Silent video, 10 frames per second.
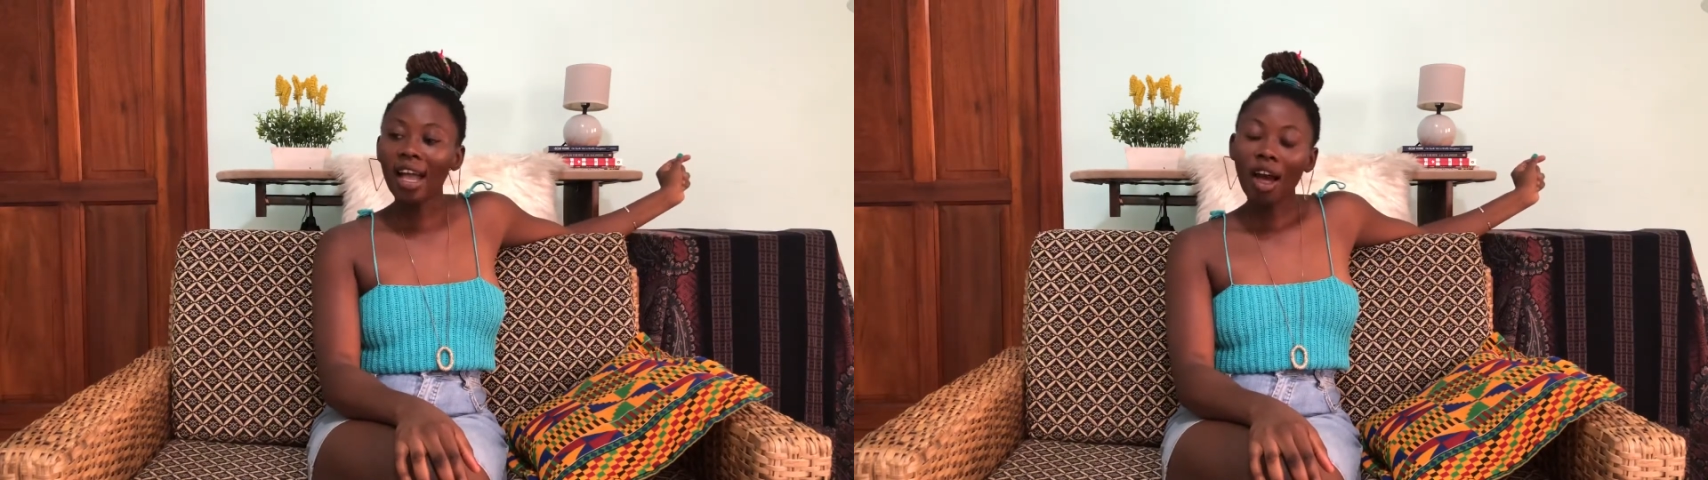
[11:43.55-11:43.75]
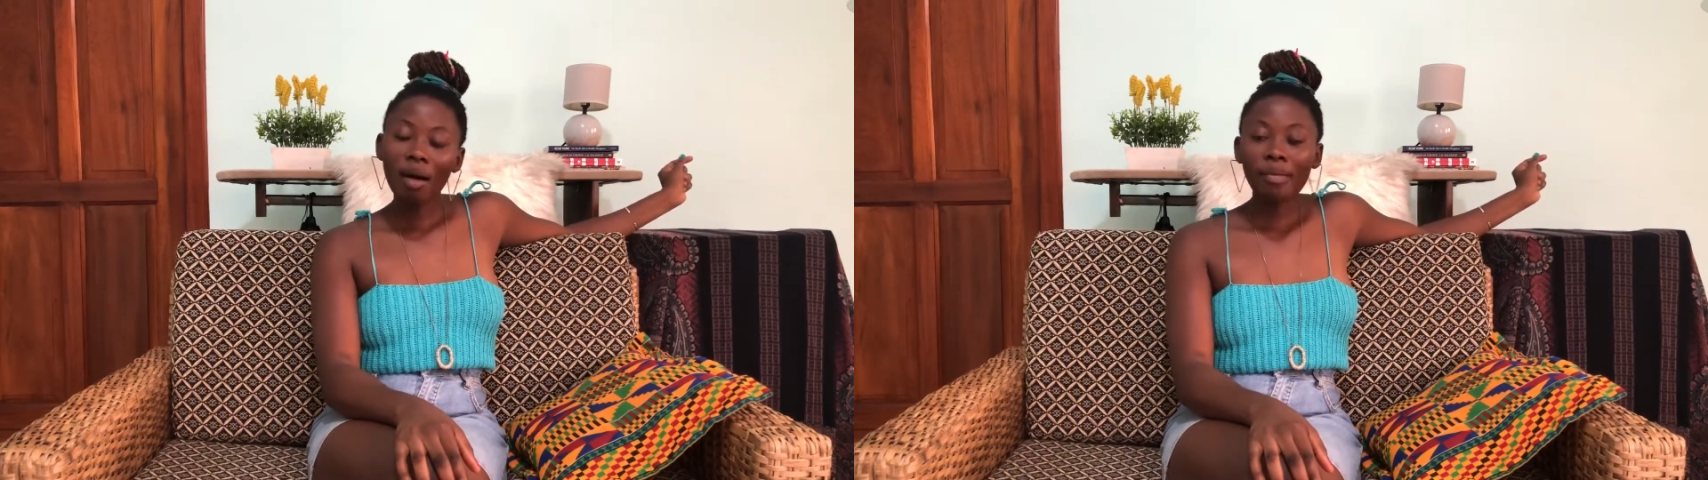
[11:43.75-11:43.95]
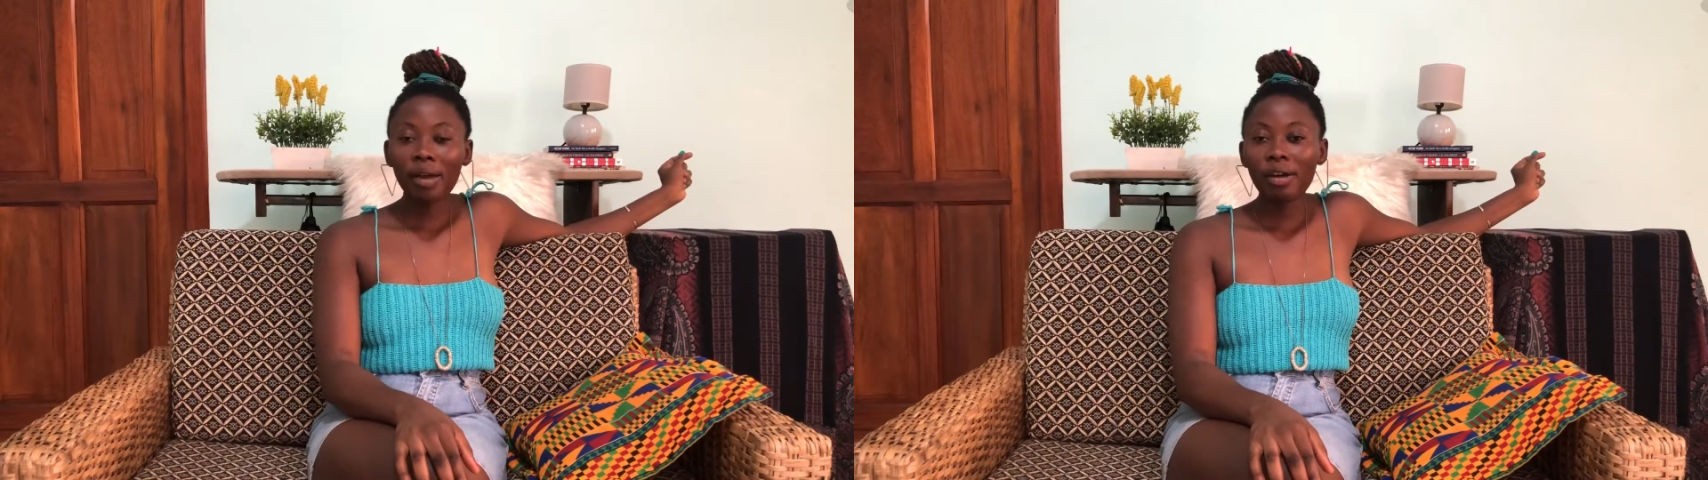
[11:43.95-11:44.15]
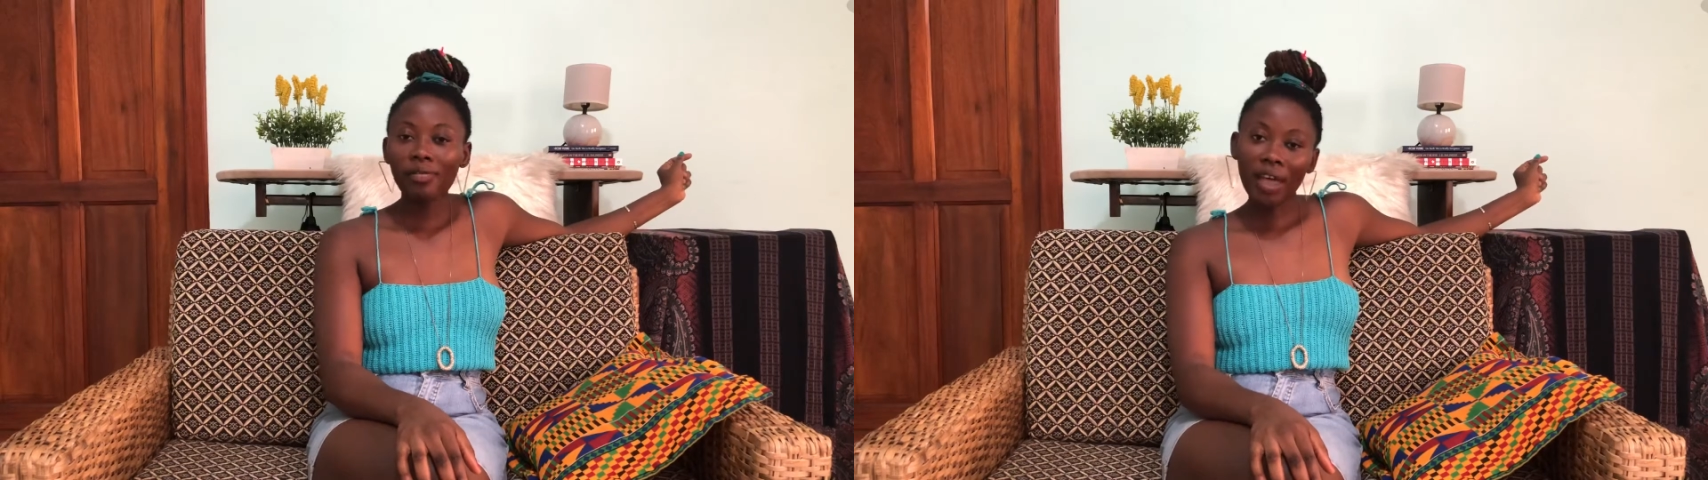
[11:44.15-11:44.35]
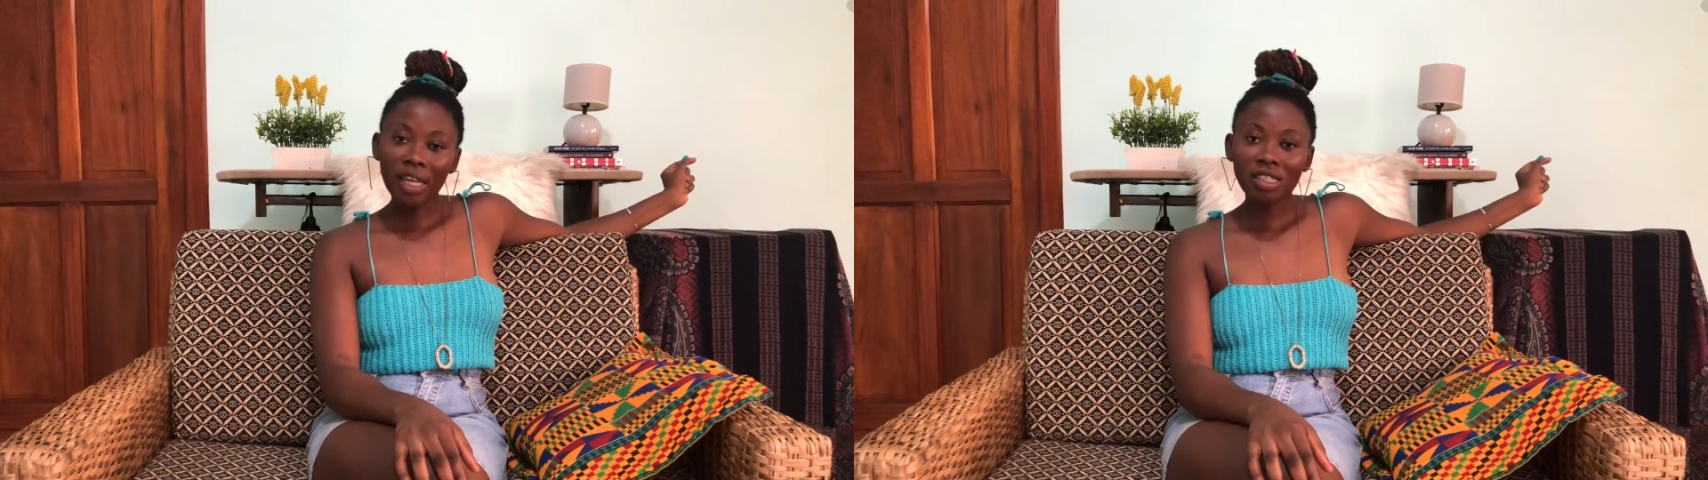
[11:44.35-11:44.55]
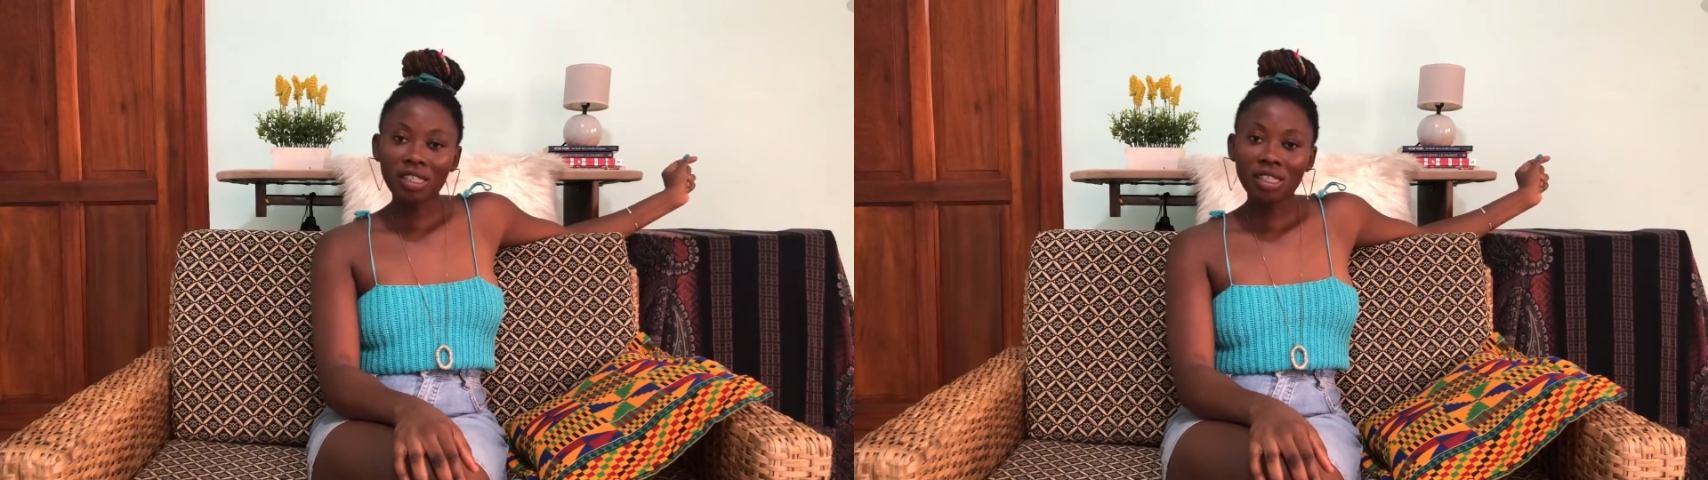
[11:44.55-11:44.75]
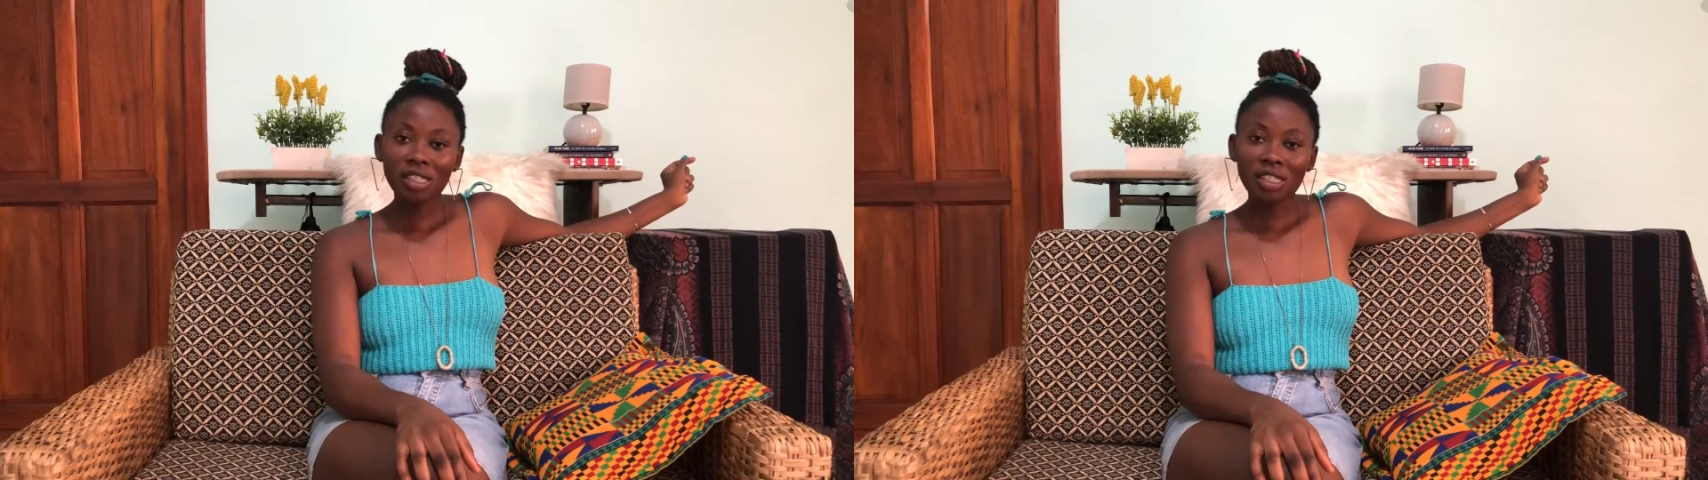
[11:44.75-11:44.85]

got my revenge.